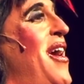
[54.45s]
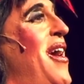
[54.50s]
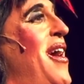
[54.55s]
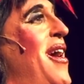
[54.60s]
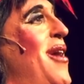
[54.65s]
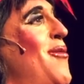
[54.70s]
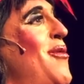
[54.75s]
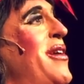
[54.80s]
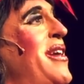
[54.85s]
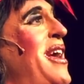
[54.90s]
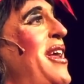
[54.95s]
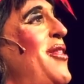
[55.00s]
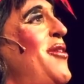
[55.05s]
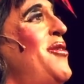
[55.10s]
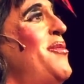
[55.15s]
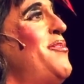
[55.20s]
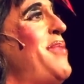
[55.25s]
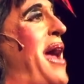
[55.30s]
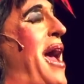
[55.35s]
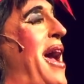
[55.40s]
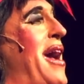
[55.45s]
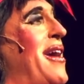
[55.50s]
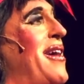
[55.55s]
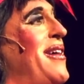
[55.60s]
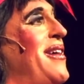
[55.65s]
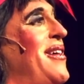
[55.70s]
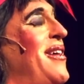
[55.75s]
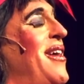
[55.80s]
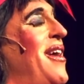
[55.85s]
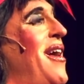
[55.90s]
When I look back,
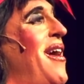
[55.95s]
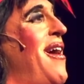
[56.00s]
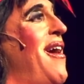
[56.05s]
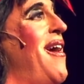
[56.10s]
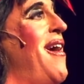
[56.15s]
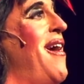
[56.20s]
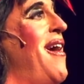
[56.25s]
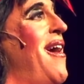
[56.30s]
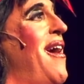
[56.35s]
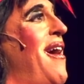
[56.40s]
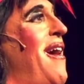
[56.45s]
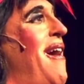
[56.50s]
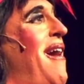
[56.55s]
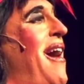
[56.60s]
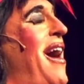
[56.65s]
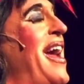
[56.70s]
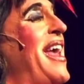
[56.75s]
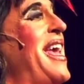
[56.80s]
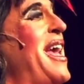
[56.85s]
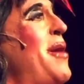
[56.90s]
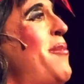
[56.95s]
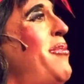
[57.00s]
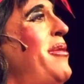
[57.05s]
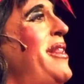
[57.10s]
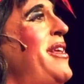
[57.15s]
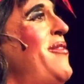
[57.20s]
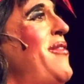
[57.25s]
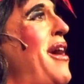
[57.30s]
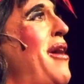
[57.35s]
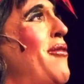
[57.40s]
I can't
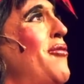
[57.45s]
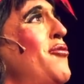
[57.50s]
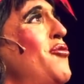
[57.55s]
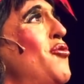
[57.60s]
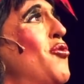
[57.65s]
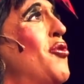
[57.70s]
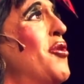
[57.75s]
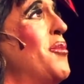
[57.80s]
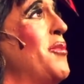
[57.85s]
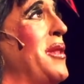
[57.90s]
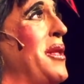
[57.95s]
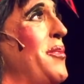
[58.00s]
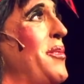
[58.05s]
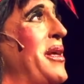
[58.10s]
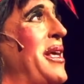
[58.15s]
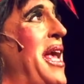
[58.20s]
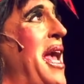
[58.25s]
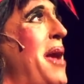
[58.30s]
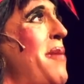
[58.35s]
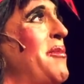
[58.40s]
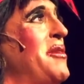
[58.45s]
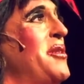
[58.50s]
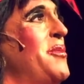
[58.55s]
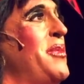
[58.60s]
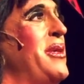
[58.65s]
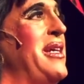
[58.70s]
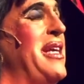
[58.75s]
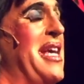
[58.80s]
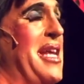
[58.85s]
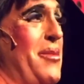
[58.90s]
believe how normal it became to be
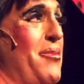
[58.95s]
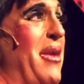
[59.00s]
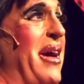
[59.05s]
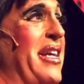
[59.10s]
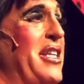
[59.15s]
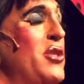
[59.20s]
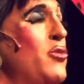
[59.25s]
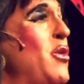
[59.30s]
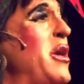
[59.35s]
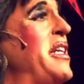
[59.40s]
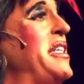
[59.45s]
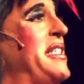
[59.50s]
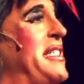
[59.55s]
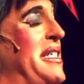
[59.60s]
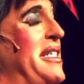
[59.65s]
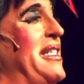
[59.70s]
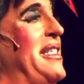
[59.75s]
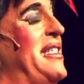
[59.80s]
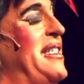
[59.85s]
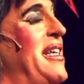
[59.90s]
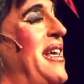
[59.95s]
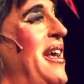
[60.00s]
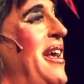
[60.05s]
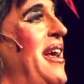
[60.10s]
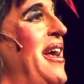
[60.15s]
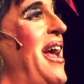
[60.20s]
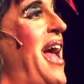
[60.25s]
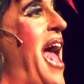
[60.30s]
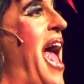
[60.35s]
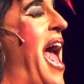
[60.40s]
in my 20s
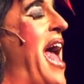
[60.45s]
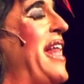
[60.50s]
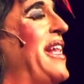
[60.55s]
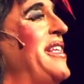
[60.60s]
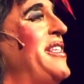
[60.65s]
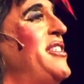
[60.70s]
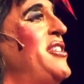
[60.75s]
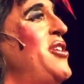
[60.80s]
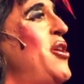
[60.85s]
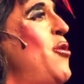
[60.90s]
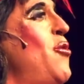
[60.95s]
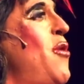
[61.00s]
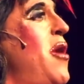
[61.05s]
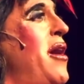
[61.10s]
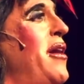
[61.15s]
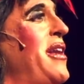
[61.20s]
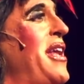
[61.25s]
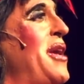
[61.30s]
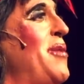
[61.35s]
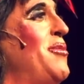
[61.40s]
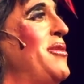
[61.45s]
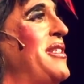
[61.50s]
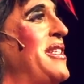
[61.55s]
and so unable to